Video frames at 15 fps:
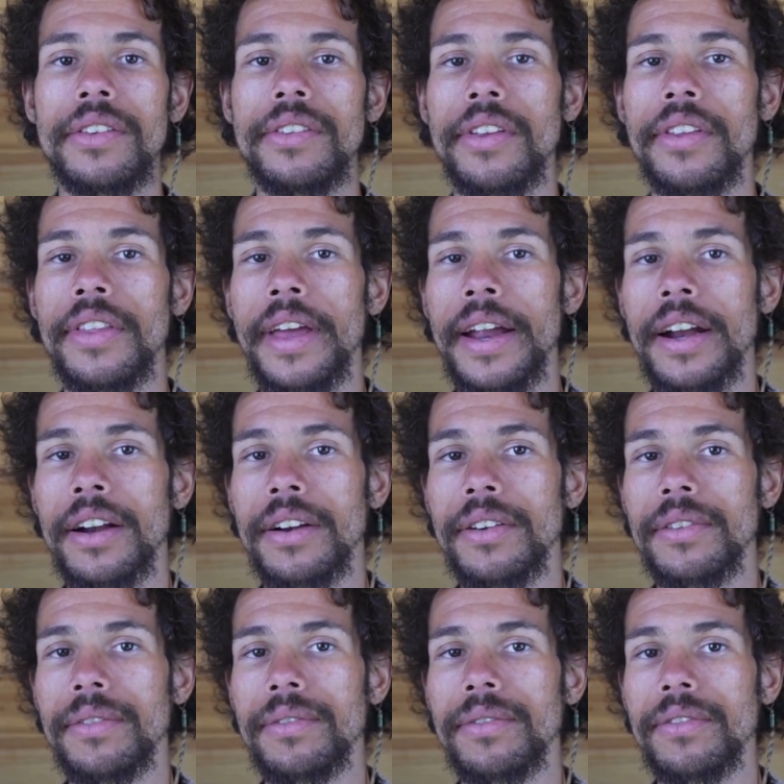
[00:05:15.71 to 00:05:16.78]
to their
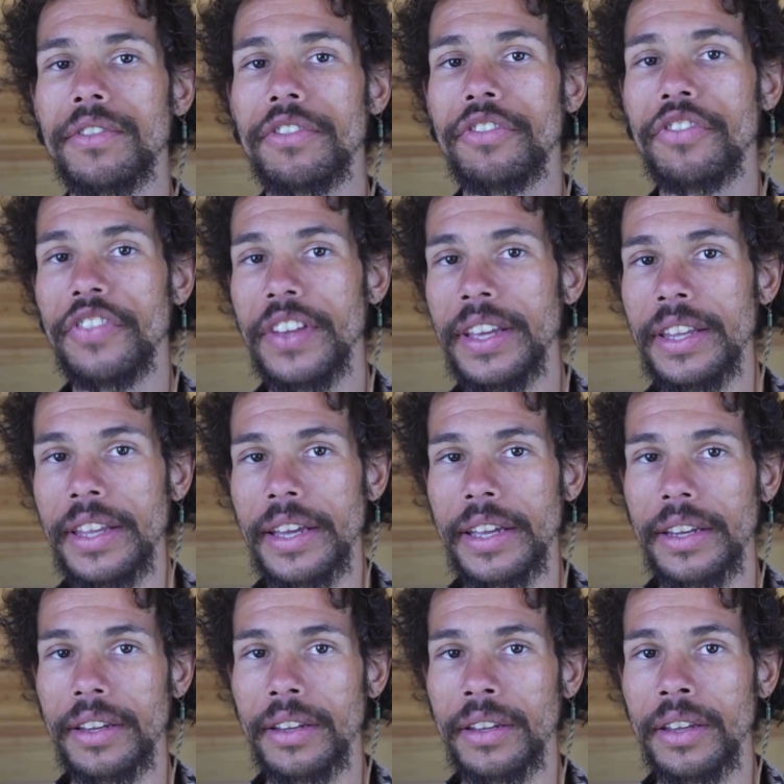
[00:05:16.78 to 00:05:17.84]

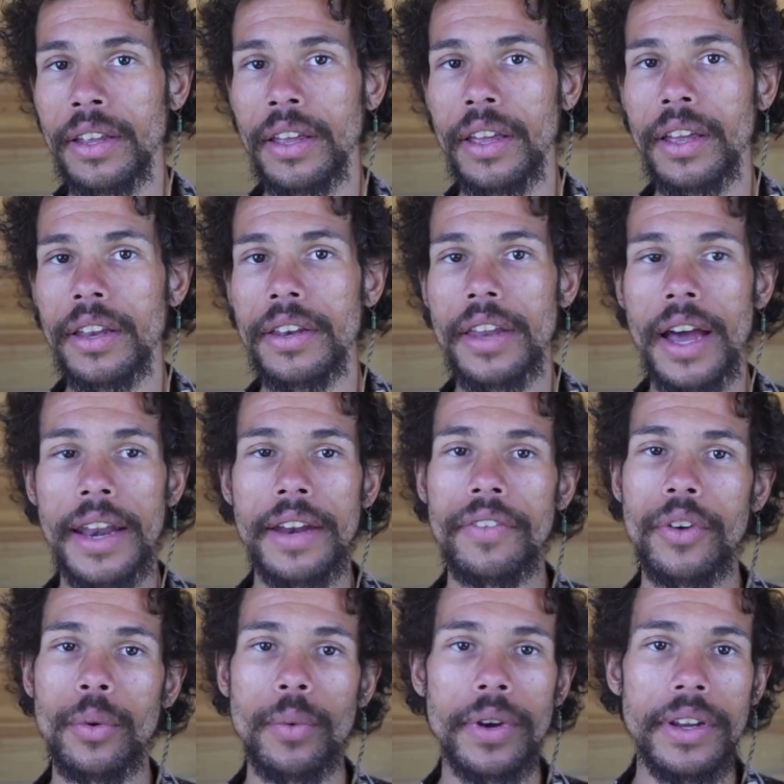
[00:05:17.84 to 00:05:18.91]
feeling. Not
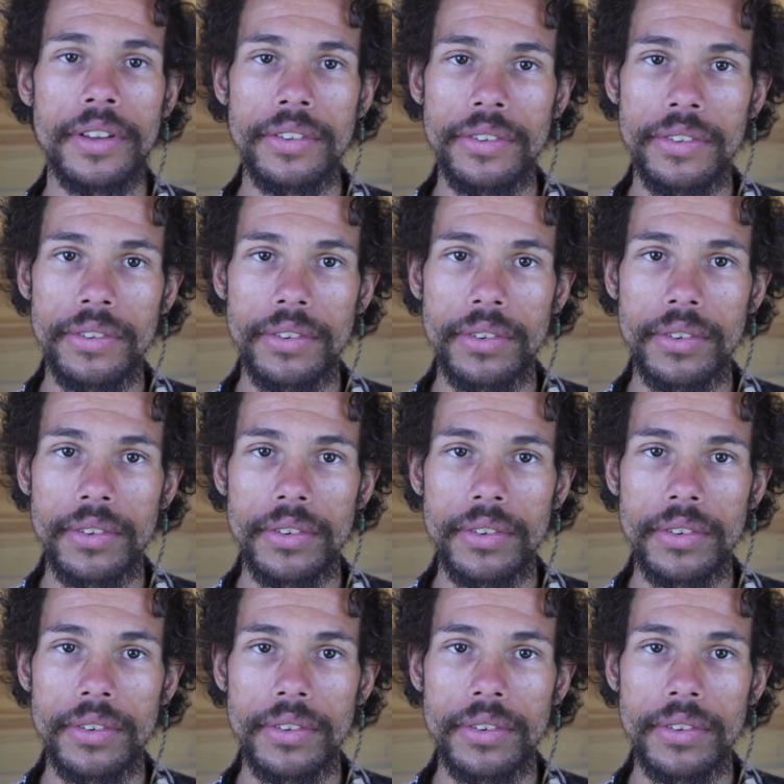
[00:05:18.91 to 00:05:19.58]
everyone is